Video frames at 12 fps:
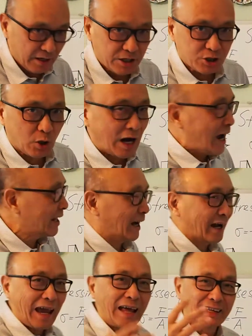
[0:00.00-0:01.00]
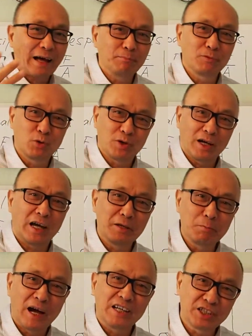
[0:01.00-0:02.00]
So I'm doing an
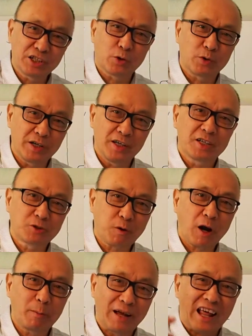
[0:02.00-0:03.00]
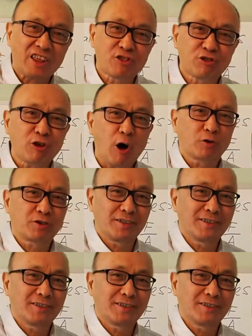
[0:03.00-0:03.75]
imaginary experiment, a thought